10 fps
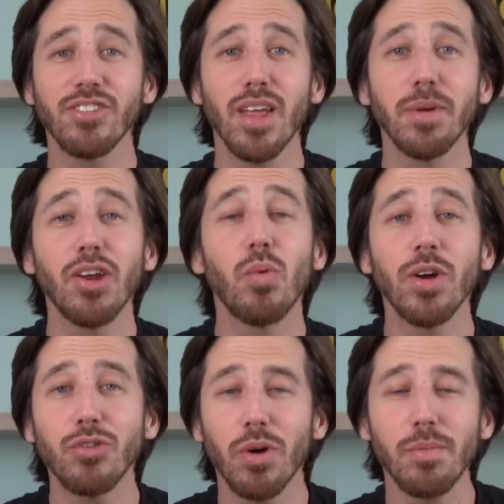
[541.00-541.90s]
Just let me know
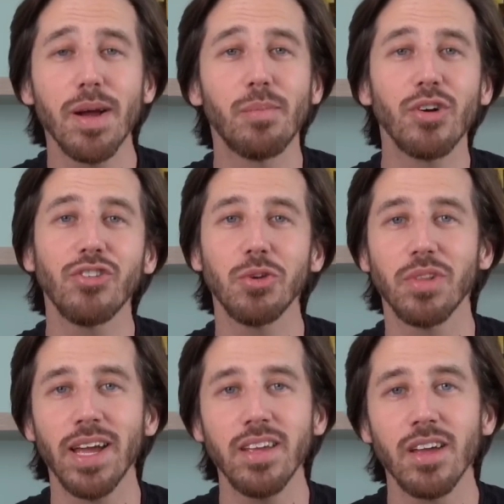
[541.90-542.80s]
which one of my books
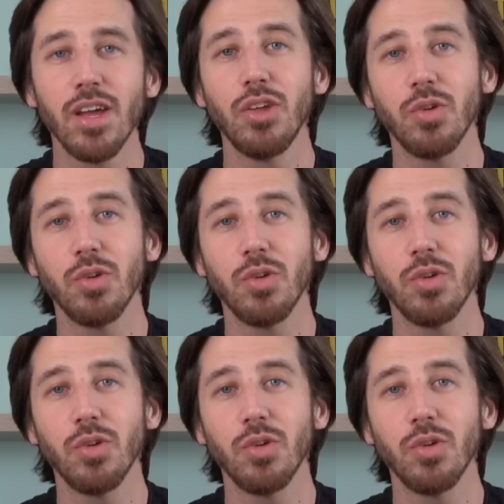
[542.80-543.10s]
you'd like.